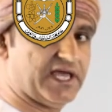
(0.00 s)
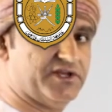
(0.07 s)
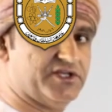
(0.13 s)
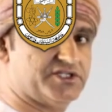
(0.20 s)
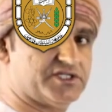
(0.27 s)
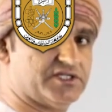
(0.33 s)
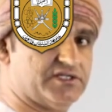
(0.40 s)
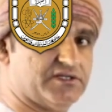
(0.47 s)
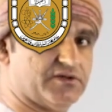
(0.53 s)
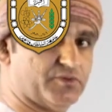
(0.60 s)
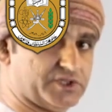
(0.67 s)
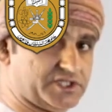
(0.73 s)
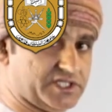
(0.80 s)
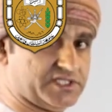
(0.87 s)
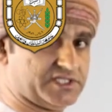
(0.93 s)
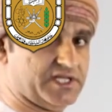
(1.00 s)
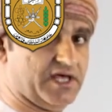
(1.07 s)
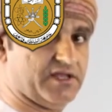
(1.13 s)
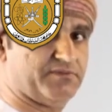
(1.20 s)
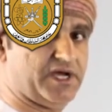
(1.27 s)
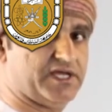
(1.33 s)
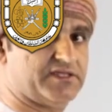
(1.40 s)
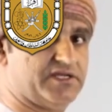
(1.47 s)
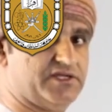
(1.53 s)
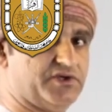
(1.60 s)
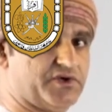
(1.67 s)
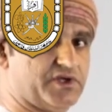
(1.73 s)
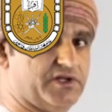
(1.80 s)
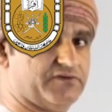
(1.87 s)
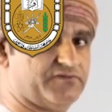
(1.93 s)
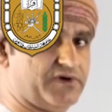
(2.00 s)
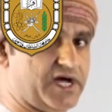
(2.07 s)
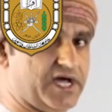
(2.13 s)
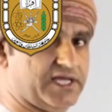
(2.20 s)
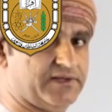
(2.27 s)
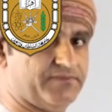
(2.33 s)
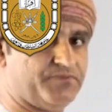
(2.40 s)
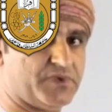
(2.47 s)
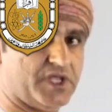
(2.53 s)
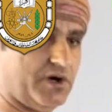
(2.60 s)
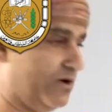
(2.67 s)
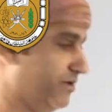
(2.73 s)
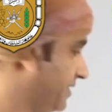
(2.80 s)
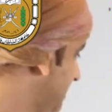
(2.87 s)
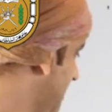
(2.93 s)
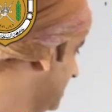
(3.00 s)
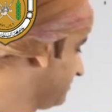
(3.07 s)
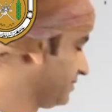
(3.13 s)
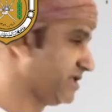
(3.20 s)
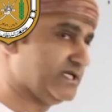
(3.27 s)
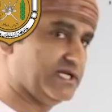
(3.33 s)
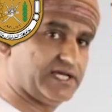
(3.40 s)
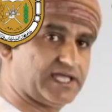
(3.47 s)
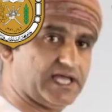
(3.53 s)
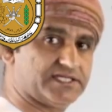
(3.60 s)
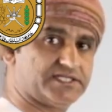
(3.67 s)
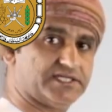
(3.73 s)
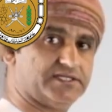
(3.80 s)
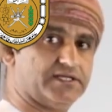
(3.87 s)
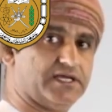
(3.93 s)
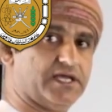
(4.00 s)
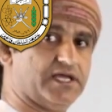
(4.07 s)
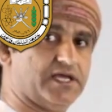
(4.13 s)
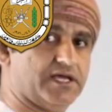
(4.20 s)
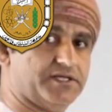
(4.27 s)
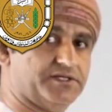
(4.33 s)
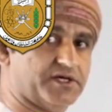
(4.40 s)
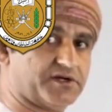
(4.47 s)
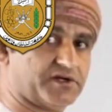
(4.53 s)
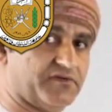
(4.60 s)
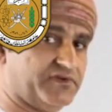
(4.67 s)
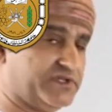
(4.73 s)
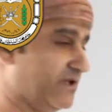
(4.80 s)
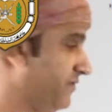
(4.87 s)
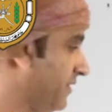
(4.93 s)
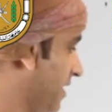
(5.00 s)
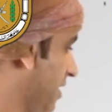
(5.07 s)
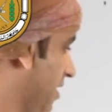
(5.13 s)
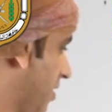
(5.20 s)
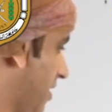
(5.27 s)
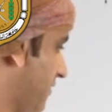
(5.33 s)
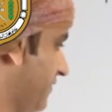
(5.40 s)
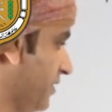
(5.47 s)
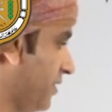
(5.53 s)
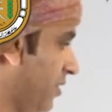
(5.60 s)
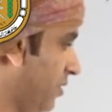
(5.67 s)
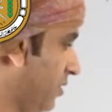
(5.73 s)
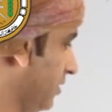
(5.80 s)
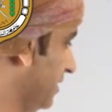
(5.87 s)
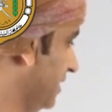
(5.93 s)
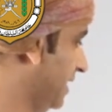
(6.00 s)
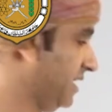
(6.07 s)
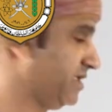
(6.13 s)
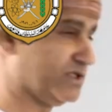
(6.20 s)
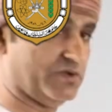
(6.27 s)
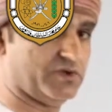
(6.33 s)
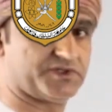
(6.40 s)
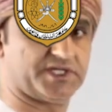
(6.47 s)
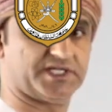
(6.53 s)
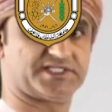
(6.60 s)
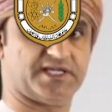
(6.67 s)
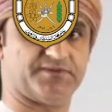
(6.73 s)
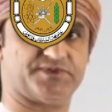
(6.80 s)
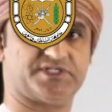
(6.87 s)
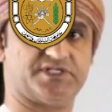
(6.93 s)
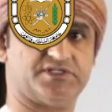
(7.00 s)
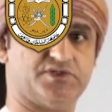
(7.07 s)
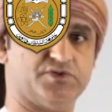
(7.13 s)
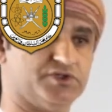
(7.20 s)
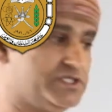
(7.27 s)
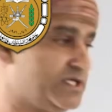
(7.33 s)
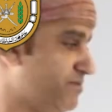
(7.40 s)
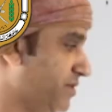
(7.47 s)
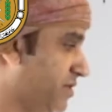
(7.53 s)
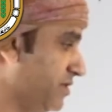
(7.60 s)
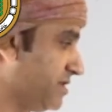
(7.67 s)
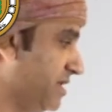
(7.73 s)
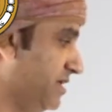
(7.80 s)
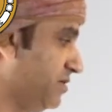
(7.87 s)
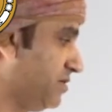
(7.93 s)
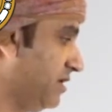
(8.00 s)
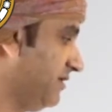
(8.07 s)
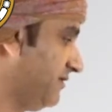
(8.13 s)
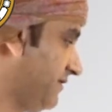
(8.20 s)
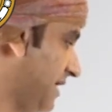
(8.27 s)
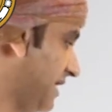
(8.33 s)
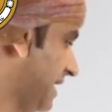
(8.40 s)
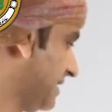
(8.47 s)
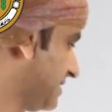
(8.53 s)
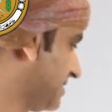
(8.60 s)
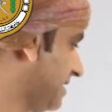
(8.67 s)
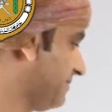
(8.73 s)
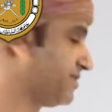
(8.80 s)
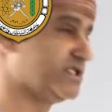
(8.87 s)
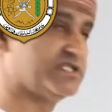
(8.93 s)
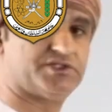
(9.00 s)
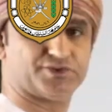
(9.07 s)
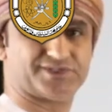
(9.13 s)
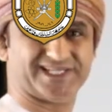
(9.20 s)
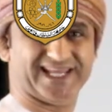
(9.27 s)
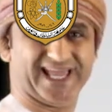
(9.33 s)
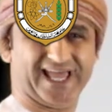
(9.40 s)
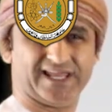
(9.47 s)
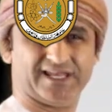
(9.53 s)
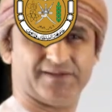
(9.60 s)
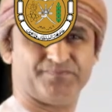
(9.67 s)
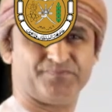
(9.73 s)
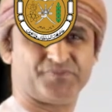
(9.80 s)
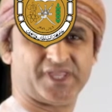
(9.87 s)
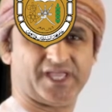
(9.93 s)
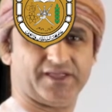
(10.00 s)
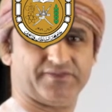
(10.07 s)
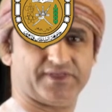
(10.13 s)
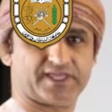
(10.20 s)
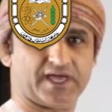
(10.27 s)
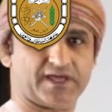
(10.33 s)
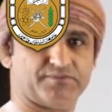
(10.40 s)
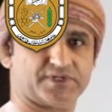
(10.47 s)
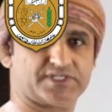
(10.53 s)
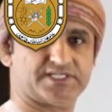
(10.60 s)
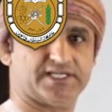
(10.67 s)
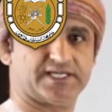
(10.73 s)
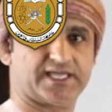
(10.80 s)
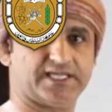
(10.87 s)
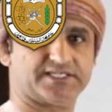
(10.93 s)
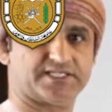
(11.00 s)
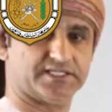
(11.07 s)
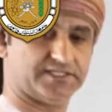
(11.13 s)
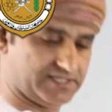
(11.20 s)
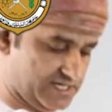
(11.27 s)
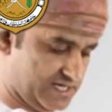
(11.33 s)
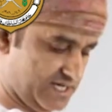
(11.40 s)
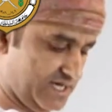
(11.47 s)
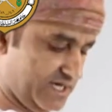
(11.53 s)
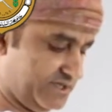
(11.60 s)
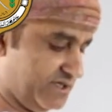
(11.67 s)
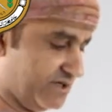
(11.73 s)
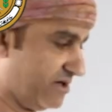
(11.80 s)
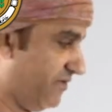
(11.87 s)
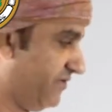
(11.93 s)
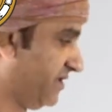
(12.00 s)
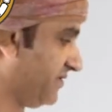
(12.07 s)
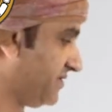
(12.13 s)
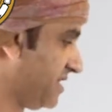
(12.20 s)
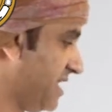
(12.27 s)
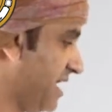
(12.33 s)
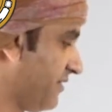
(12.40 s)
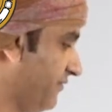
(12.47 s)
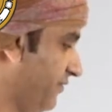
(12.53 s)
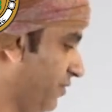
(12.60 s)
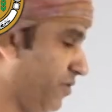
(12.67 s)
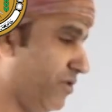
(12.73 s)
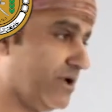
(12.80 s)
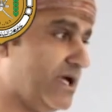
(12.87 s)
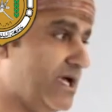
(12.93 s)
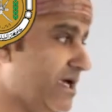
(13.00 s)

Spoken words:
addition, which is done by the nucleophile on the carboxylic acid derivative. Overall, it's also a substitution because the nucleophile has substituted L in the carboxylic acid derivatives. Therefore,